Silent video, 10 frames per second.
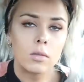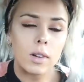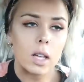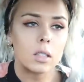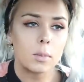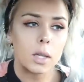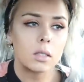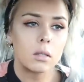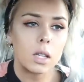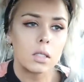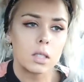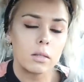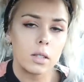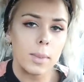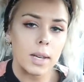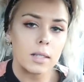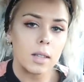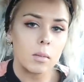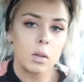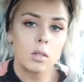filed my toenails, and repainted
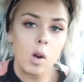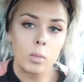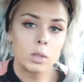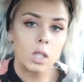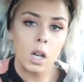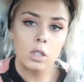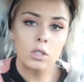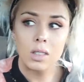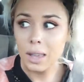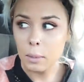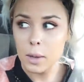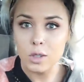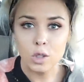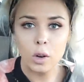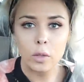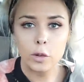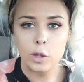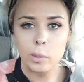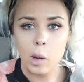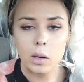them. No massage, like mentioned on the
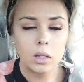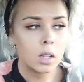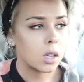Groupon.